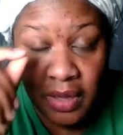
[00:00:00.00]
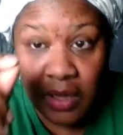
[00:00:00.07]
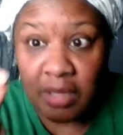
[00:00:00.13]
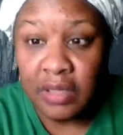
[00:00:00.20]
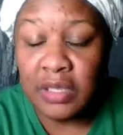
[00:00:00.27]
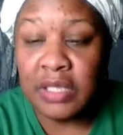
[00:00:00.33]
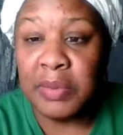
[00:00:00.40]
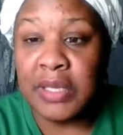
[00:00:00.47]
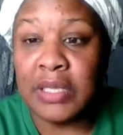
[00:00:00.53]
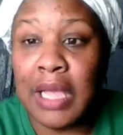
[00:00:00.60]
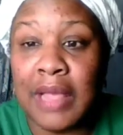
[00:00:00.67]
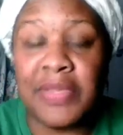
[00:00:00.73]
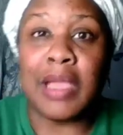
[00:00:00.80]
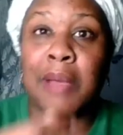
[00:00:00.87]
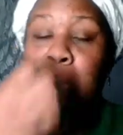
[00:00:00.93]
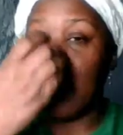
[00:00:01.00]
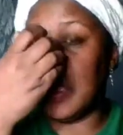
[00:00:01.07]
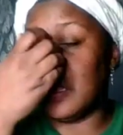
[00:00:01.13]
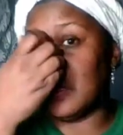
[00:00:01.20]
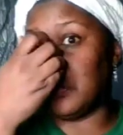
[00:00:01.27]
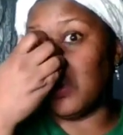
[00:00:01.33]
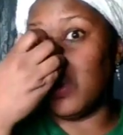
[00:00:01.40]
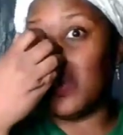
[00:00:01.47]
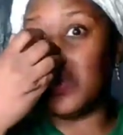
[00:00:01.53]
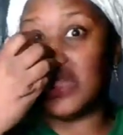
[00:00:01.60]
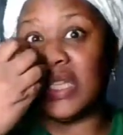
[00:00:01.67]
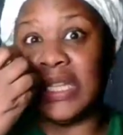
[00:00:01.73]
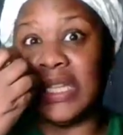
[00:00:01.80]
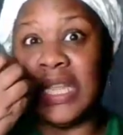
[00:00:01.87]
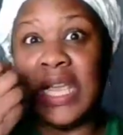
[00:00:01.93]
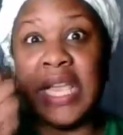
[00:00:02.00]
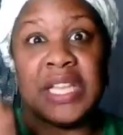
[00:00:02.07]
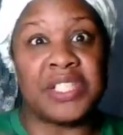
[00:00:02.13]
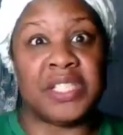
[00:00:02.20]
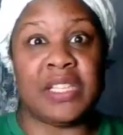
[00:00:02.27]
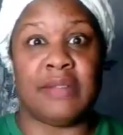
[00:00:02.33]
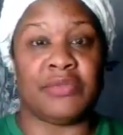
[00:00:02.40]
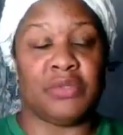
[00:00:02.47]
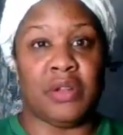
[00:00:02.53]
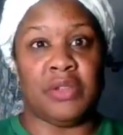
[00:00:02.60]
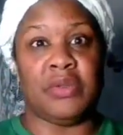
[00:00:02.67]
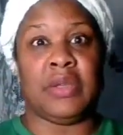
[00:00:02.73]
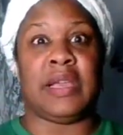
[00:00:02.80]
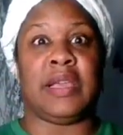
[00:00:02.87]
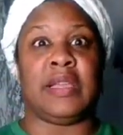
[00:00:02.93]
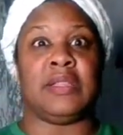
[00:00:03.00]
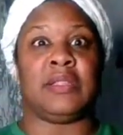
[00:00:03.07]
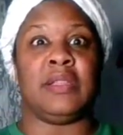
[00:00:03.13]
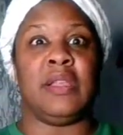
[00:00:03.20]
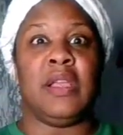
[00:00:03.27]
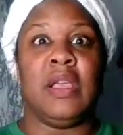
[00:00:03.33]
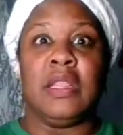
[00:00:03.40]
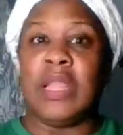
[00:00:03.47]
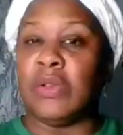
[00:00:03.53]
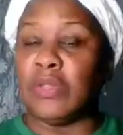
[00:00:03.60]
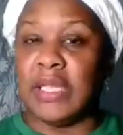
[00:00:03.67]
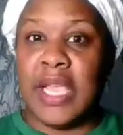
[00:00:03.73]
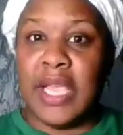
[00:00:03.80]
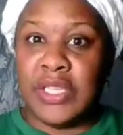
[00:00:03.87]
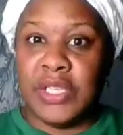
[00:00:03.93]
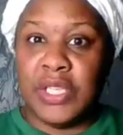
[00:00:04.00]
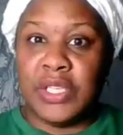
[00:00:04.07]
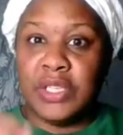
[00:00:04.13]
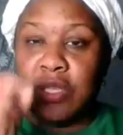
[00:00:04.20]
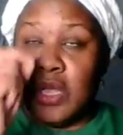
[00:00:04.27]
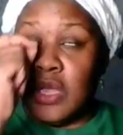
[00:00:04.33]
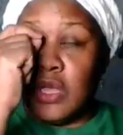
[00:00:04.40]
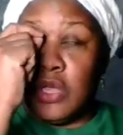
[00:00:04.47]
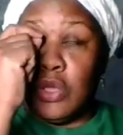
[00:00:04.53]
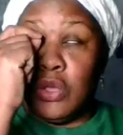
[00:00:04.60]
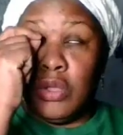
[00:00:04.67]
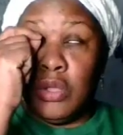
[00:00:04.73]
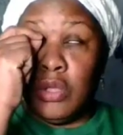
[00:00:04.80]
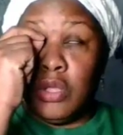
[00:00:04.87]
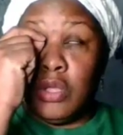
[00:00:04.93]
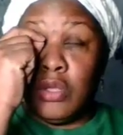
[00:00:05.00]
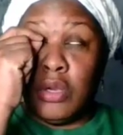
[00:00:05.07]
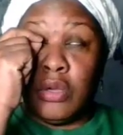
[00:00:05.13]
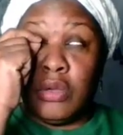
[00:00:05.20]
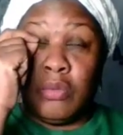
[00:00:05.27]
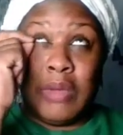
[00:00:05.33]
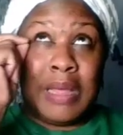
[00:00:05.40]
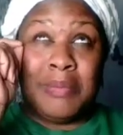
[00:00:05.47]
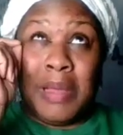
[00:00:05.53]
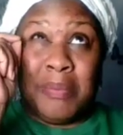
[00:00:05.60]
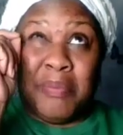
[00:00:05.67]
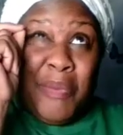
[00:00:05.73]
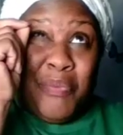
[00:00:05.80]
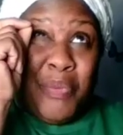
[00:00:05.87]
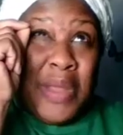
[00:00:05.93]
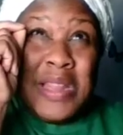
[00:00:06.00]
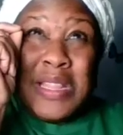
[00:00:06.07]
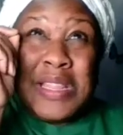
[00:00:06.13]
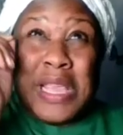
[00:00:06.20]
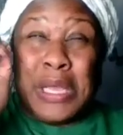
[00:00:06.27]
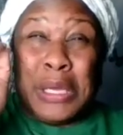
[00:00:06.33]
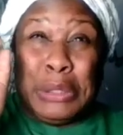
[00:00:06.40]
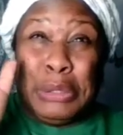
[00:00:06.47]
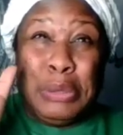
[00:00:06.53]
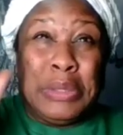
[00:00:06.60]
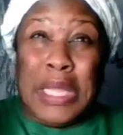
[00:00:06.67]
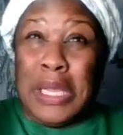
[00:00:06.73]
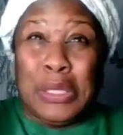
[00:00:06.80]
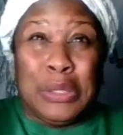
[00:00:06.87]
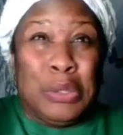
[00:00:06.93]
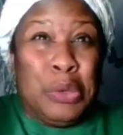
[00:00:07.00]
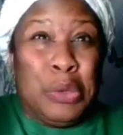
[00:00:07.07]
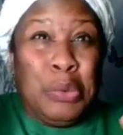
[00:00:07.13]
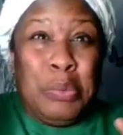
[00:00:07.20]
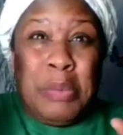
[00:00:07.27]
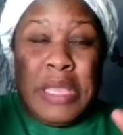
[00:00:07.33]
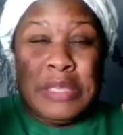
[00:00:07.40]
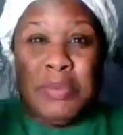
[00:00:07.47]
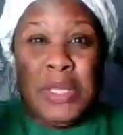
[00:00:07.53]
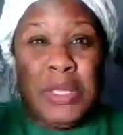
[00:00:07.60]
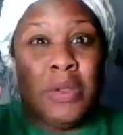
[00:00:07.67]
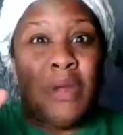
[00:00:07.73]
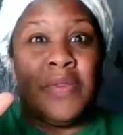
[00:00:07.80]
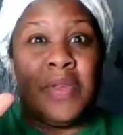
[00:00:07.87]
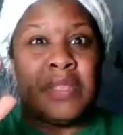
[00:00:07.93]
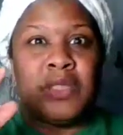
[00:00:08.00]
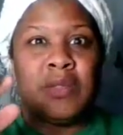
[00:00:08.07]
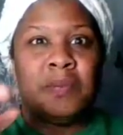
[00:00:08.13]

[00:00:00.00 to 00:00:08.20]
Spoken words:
This mess. I think I might end up going with the lashes after all, you guys. Those lashes, I'm afraid of that glue. That glue makes me nervous.